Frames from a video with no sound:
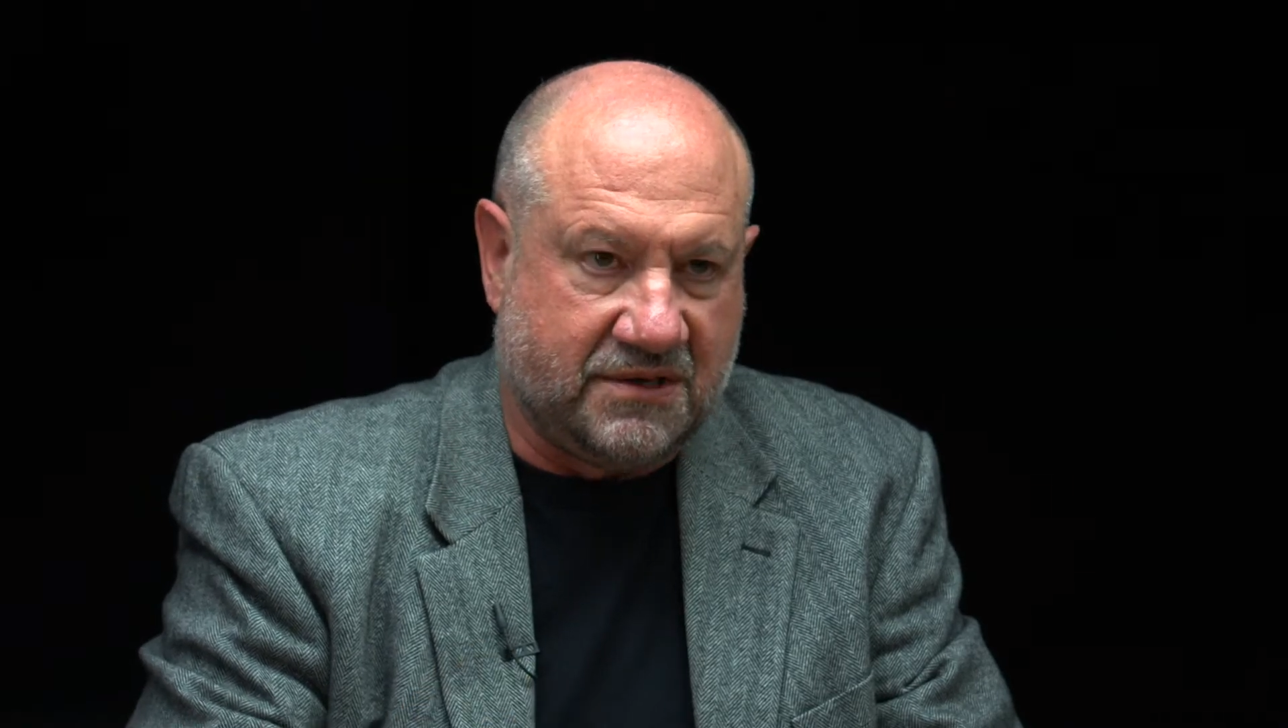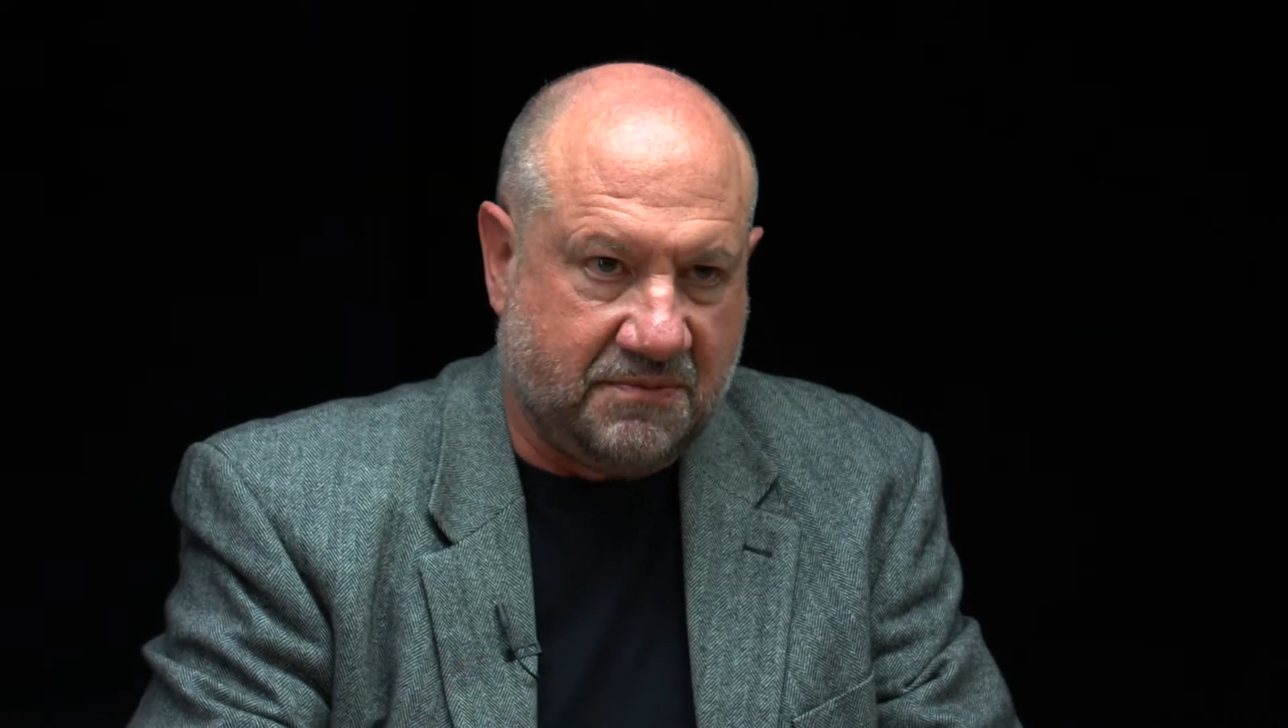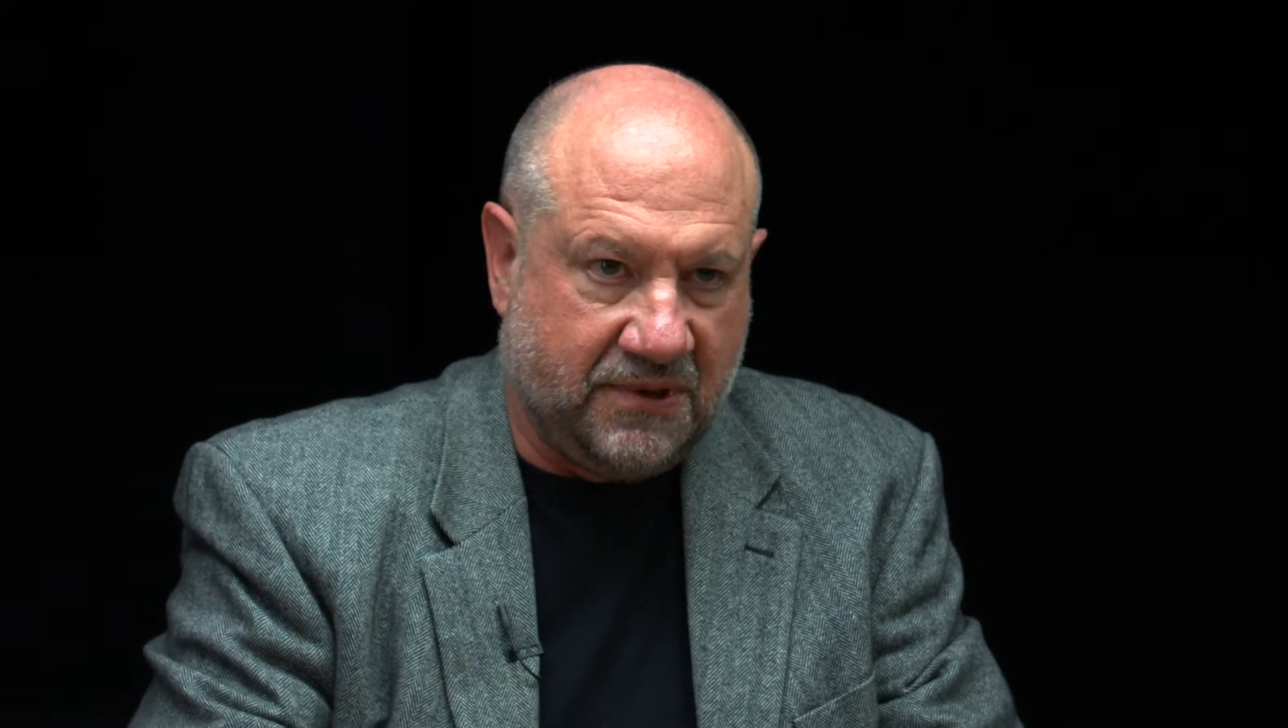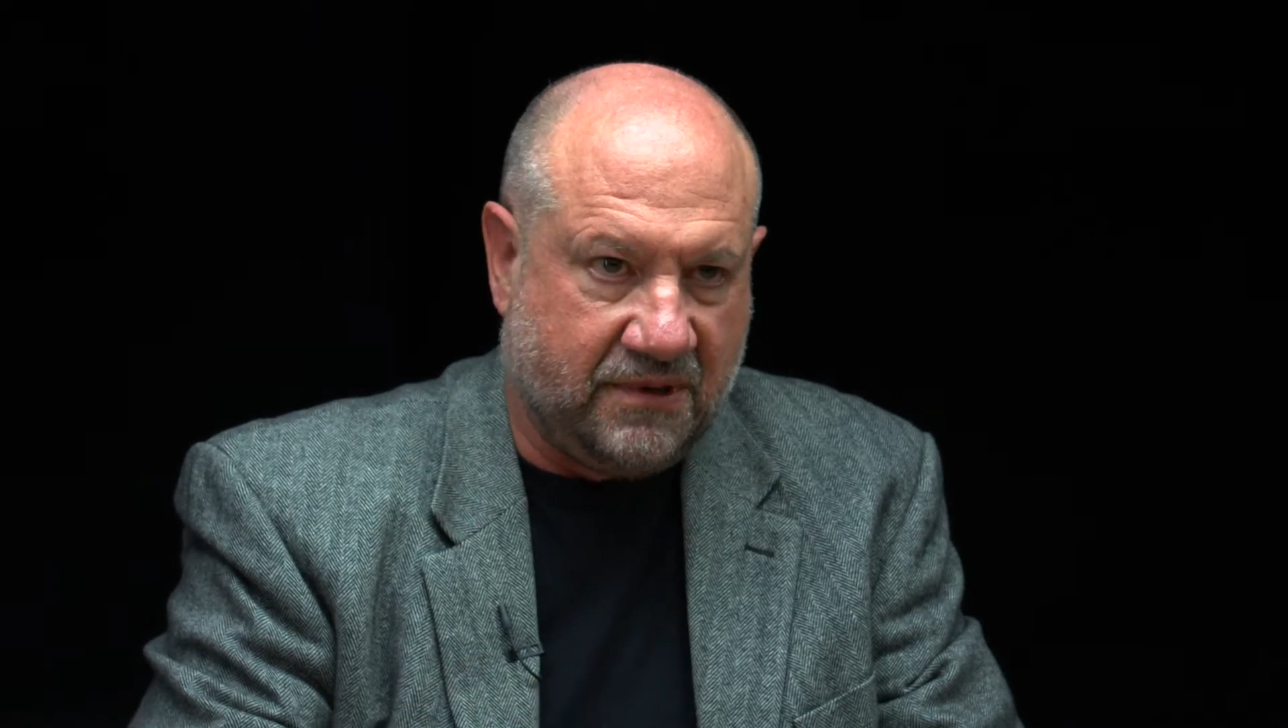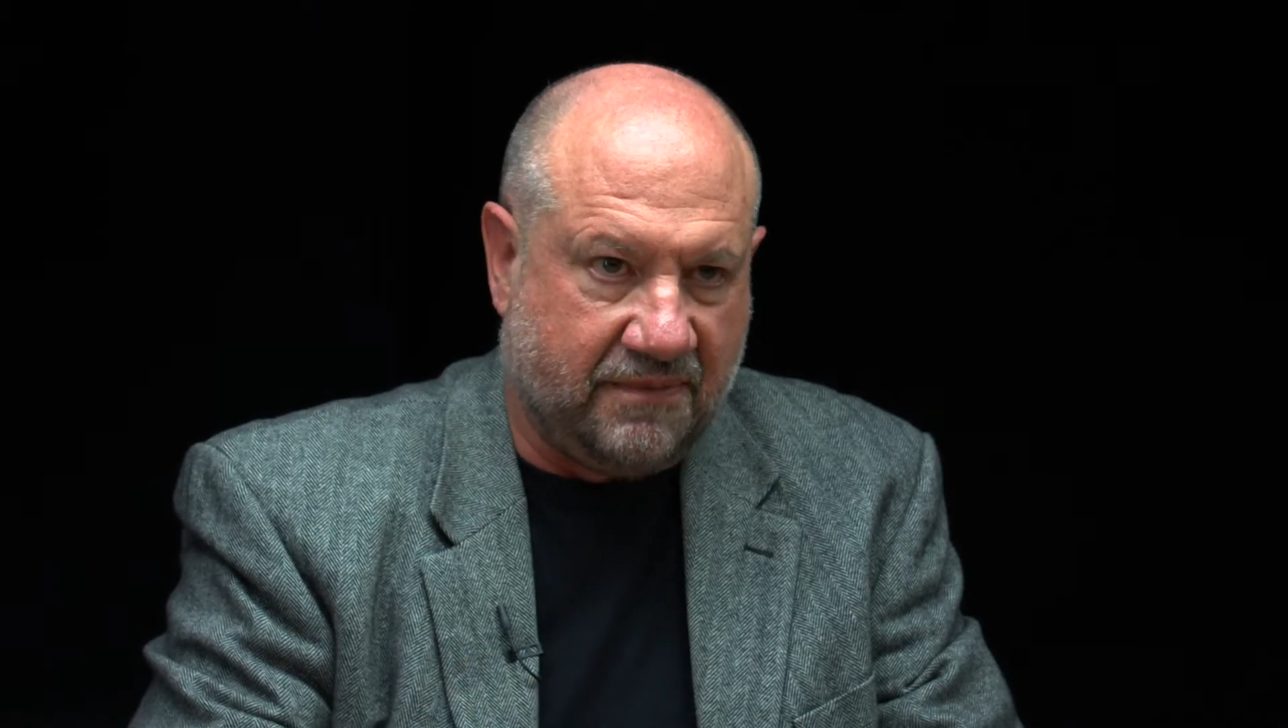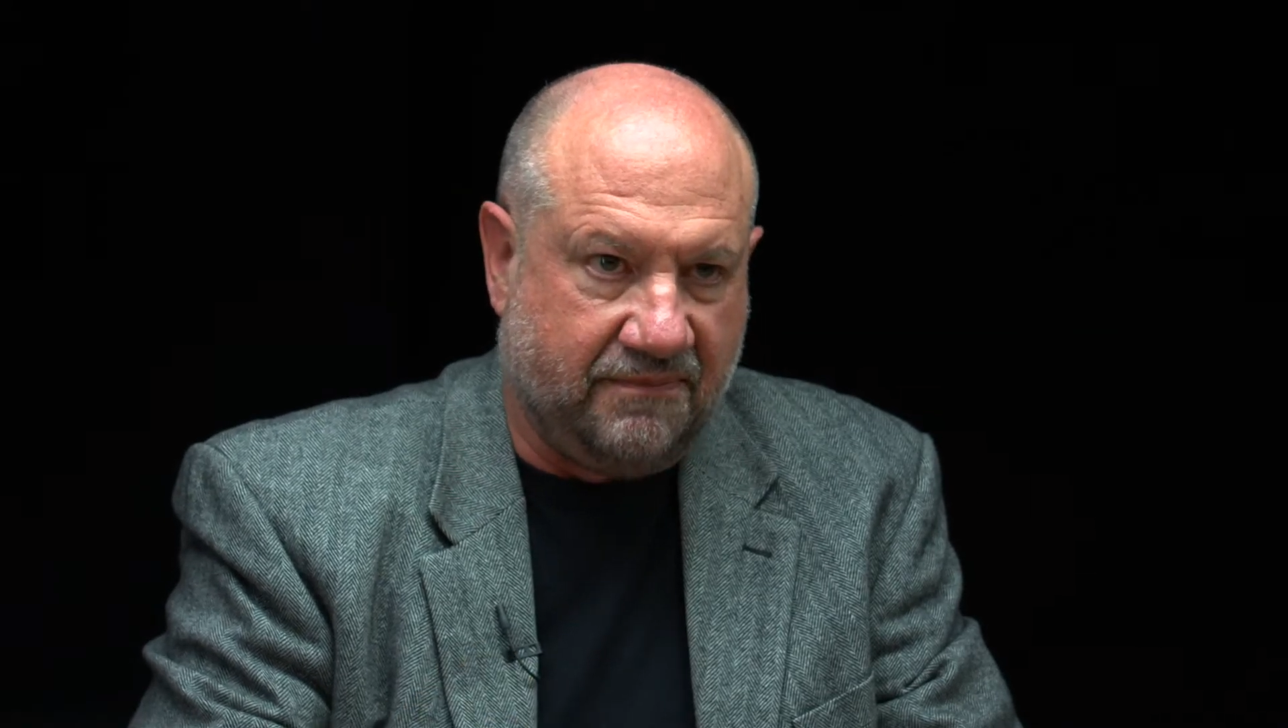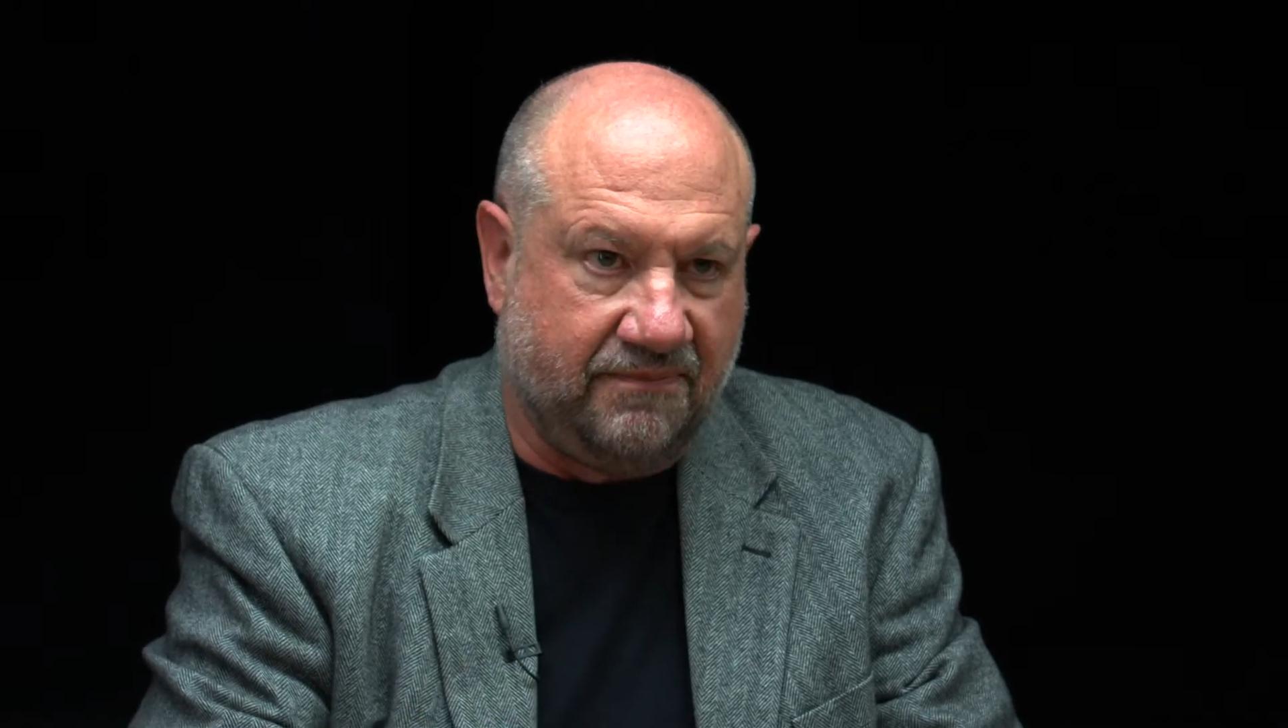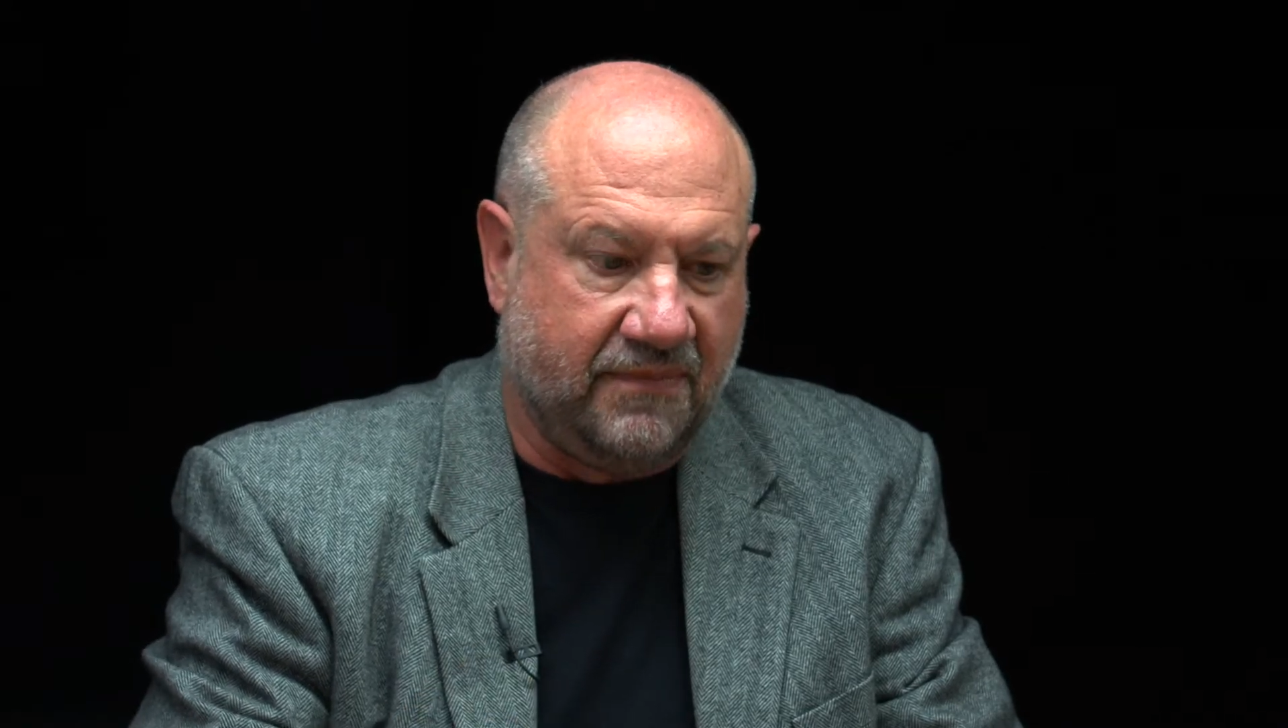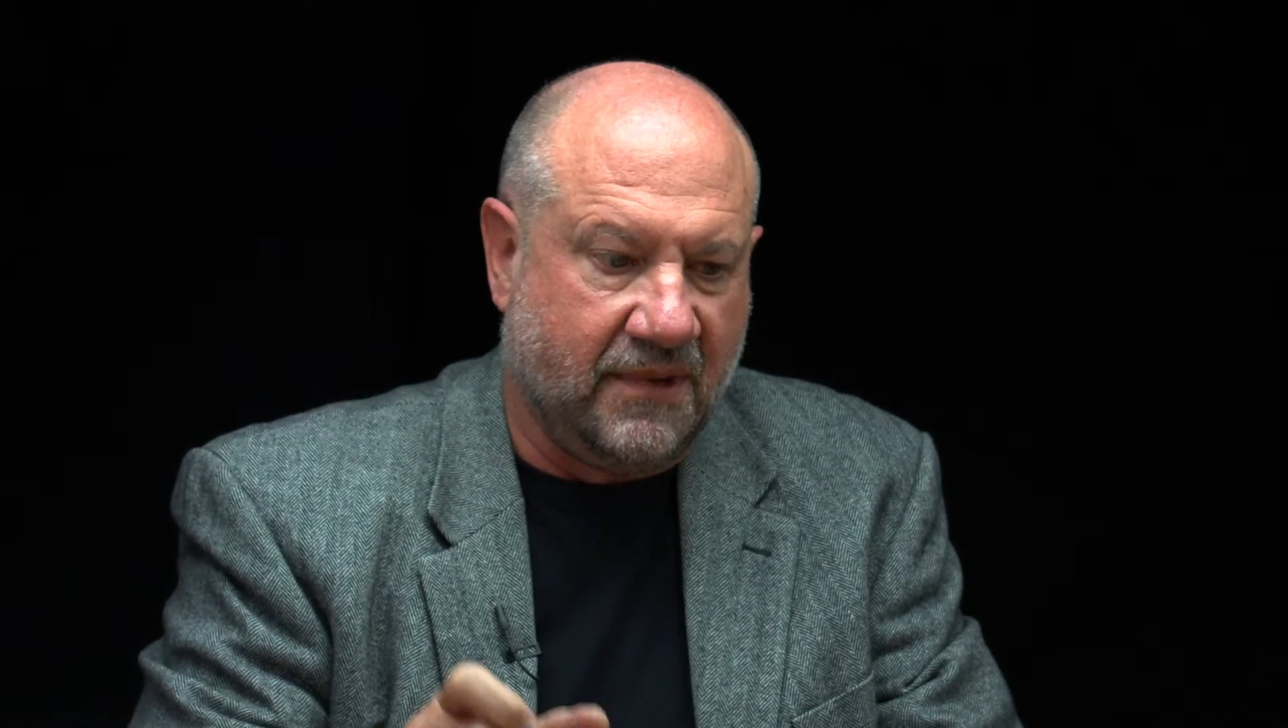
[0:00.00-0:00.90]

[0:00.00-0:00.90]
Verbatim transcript: sputum